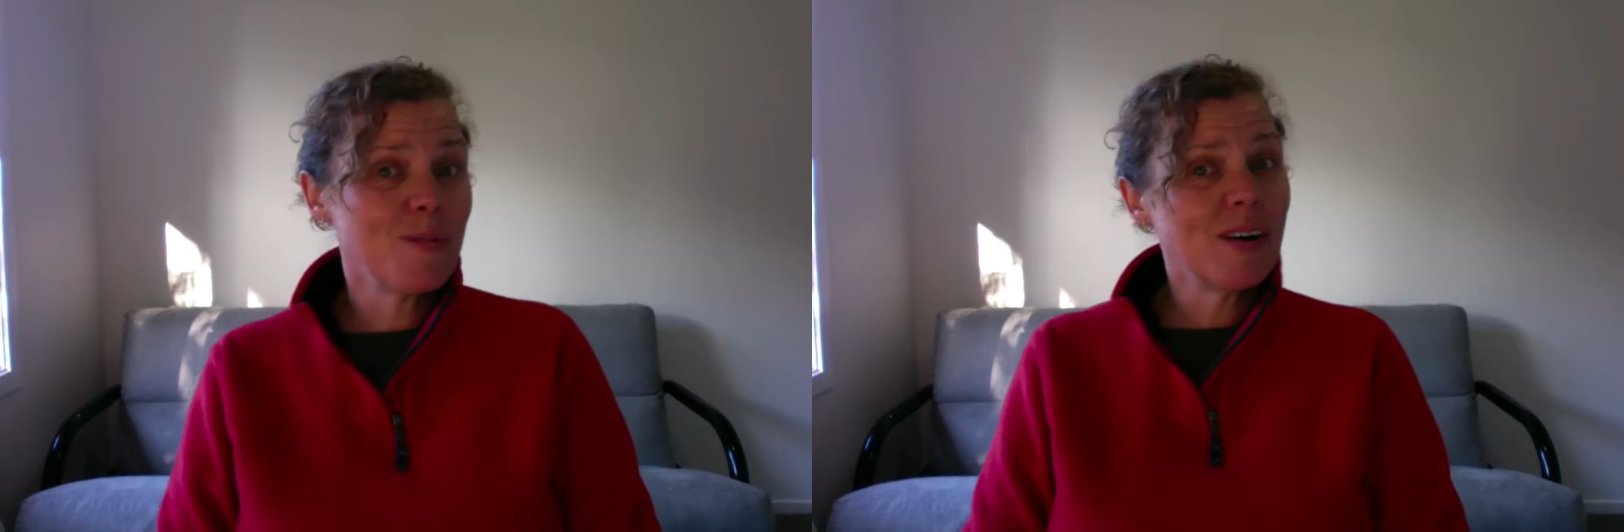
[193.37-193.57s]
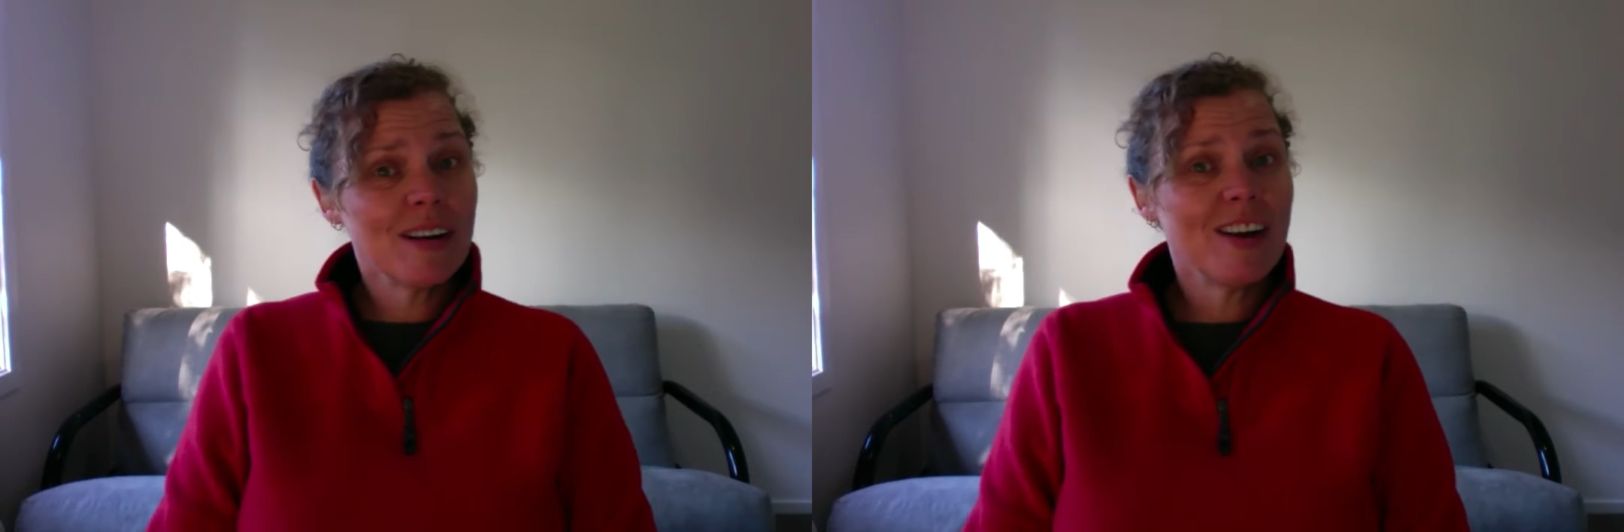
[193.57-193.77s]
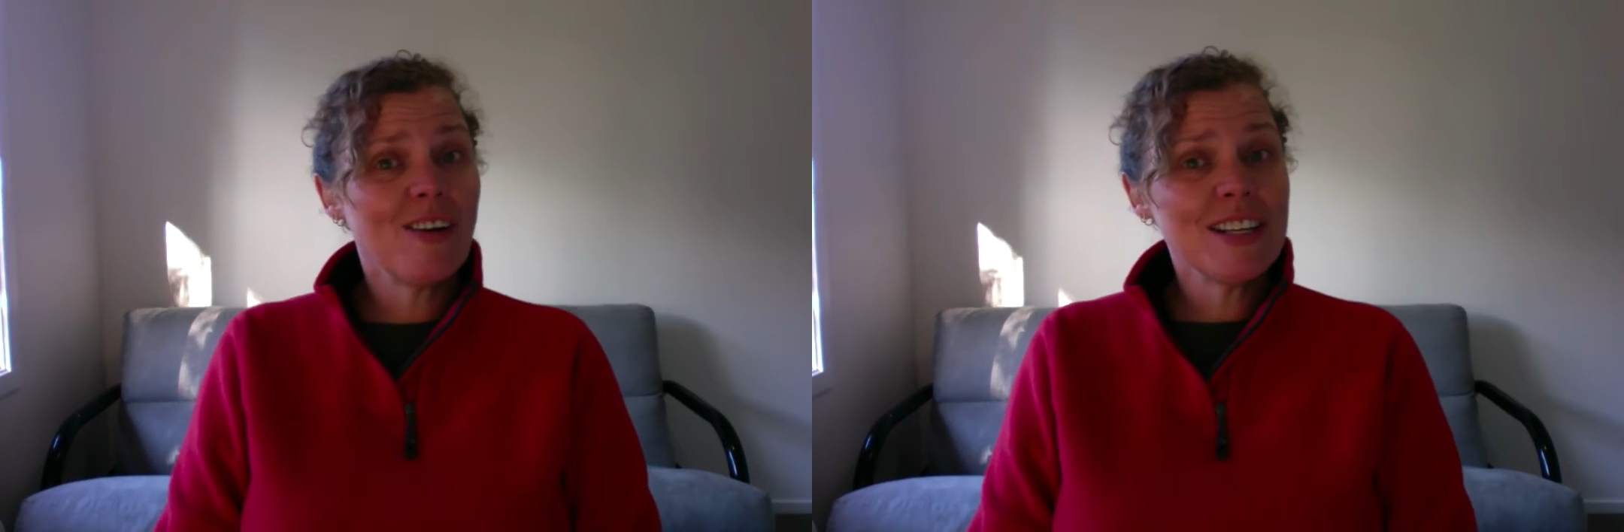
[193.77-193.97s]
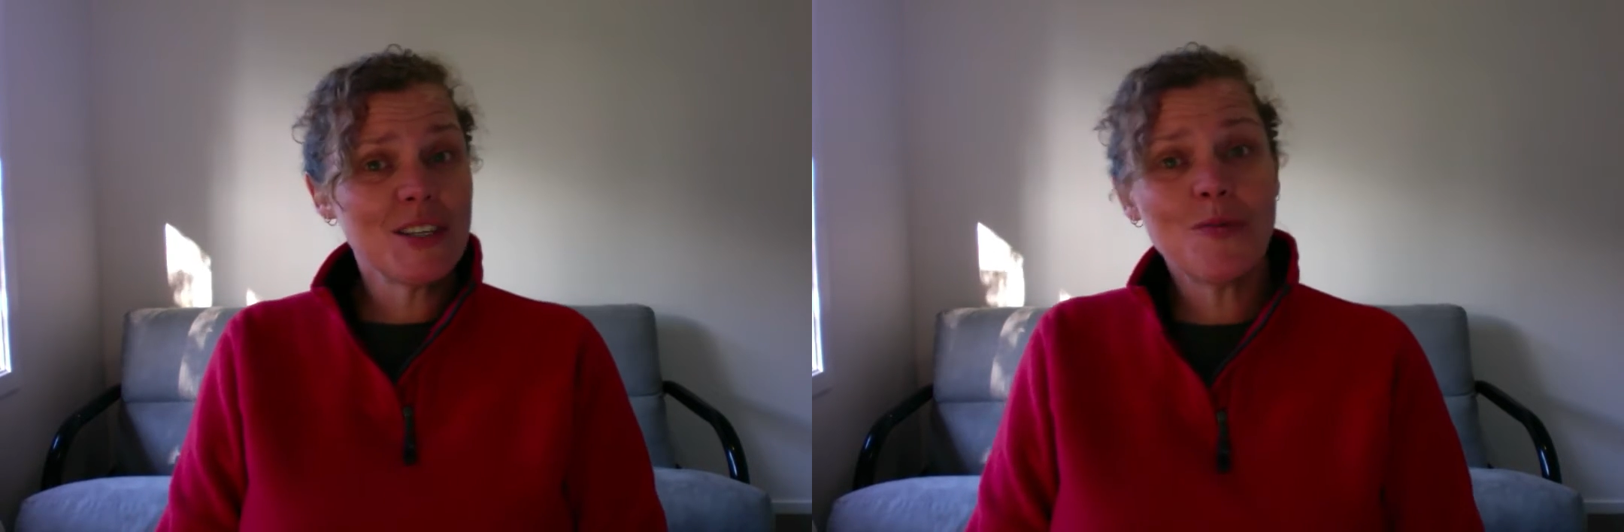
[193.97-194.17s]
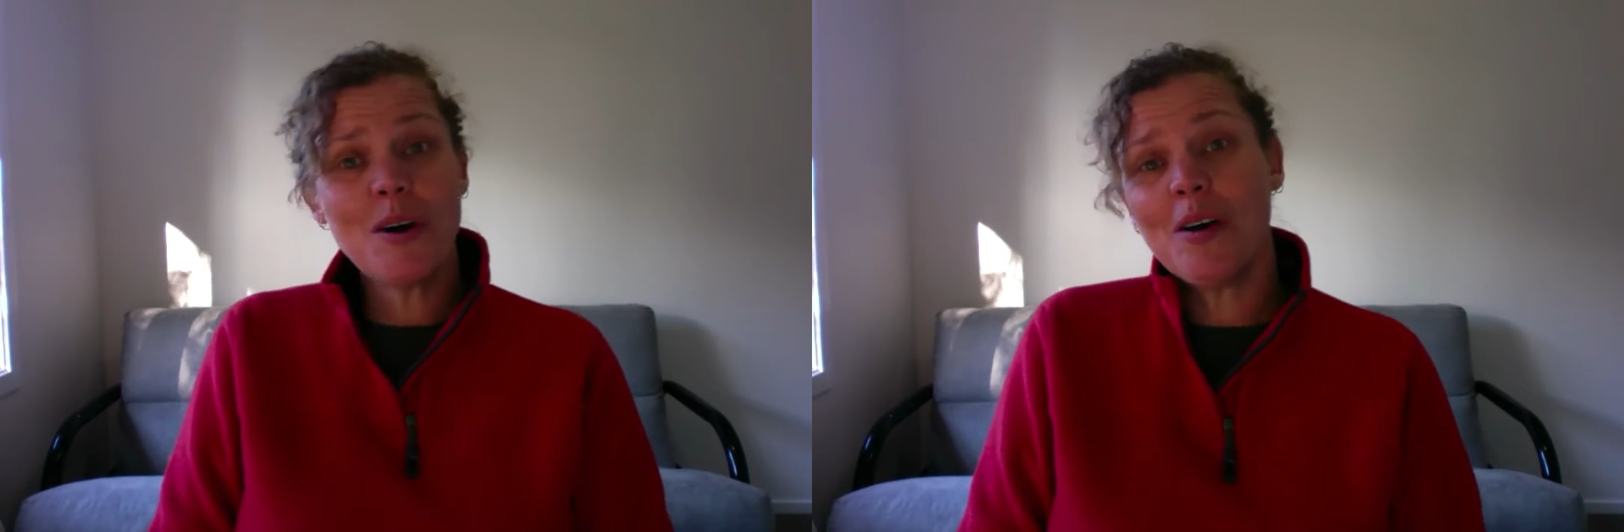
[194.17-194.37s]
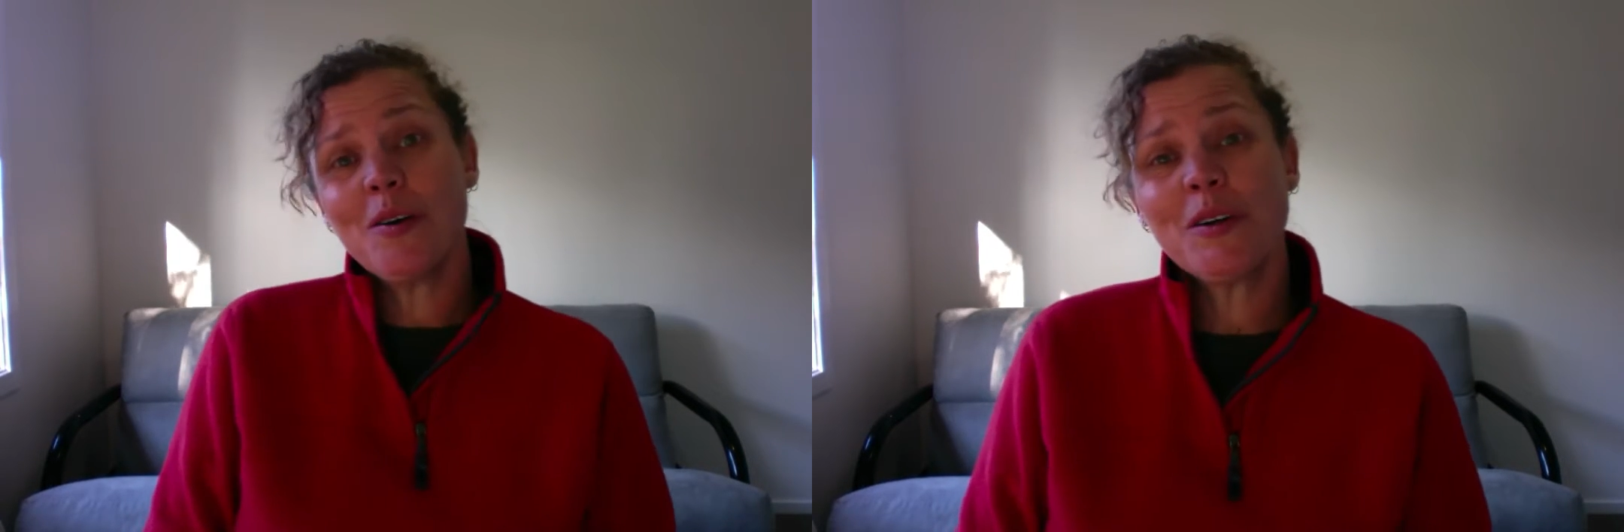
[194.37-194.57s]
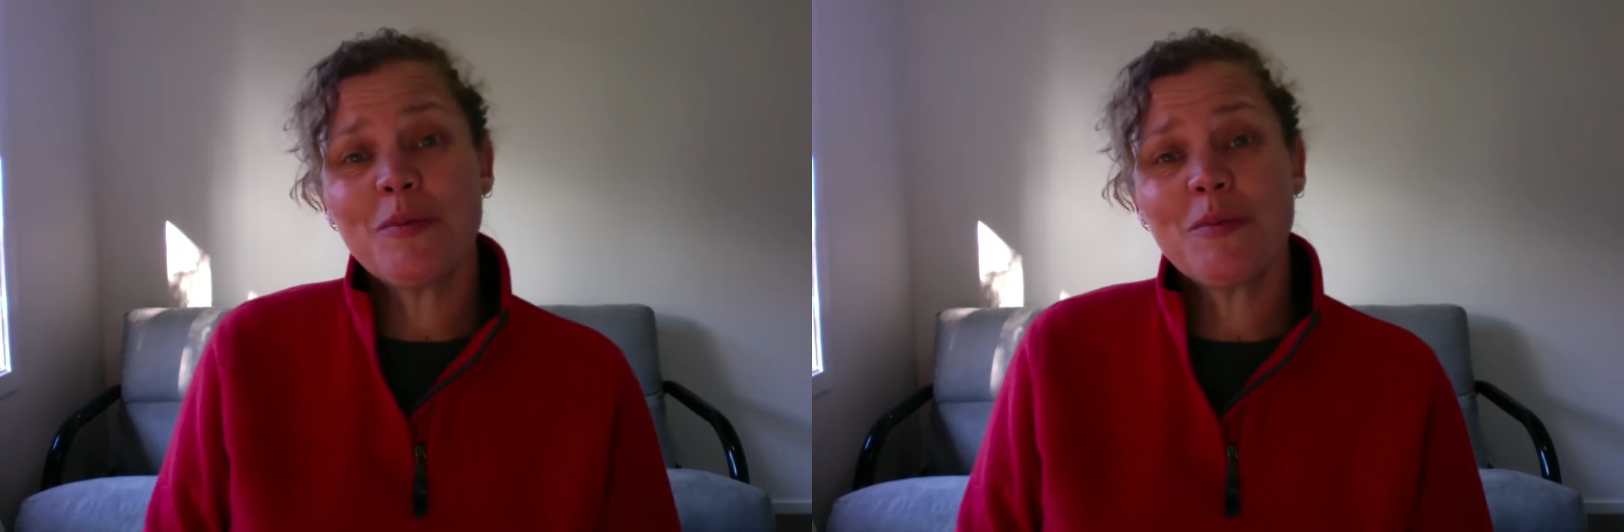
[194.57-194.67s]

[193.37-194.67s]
well, in an ideal world,